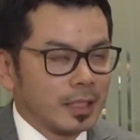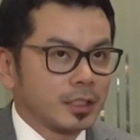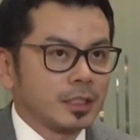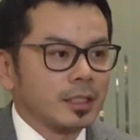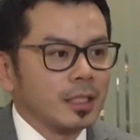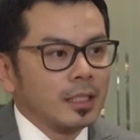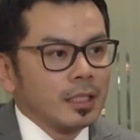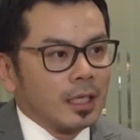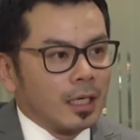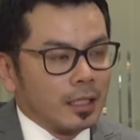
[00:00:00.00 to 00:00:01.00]
Actually,
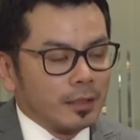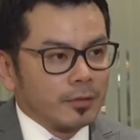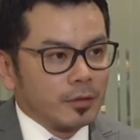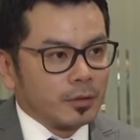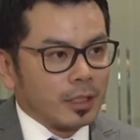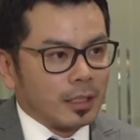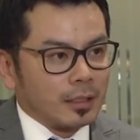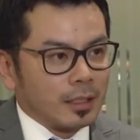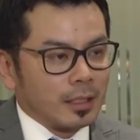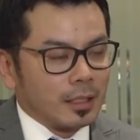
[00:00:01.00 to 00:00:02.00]
if you look
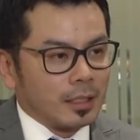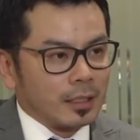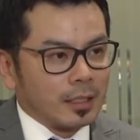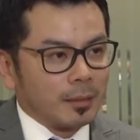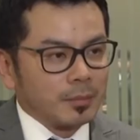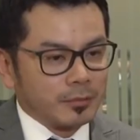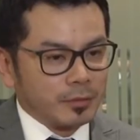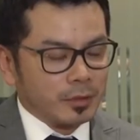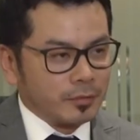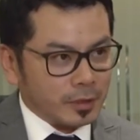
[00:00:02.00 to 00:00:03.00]
at the numbers
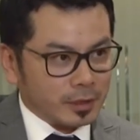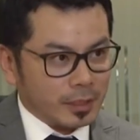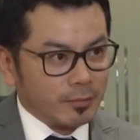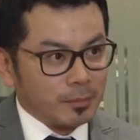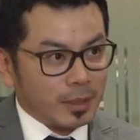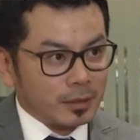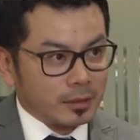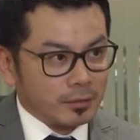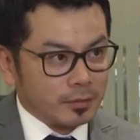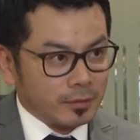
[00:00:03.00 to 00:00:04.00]
through the first 11
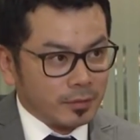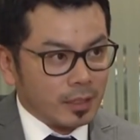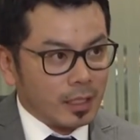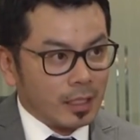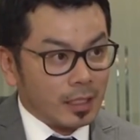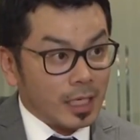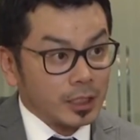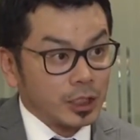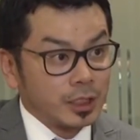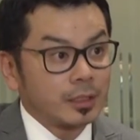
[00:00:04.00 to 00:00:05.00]
months of
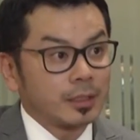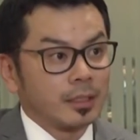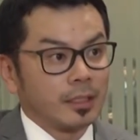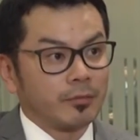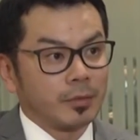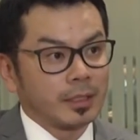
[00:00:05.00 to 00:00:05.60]
last year, if we